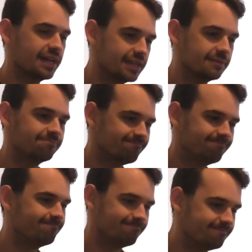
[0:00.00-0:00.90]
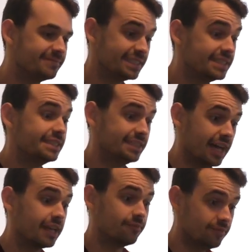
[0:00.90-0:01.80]
I can
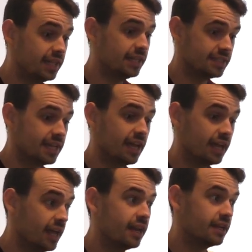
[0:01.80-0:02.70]
I can feel it, and, and, and